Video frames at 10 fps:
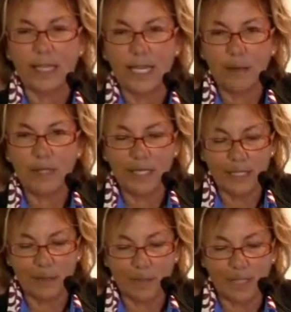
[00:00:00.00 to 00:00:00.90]
Amy,
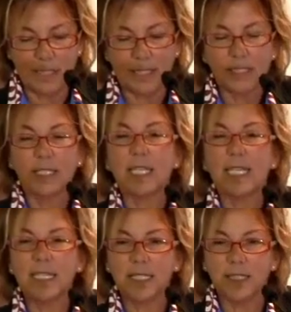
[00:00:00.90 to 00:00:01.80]
and Mike,
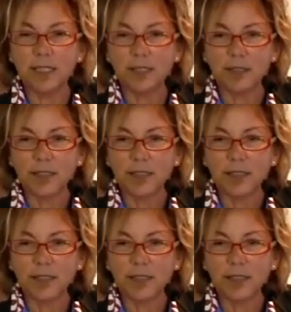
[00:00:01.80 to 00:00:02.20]
he did,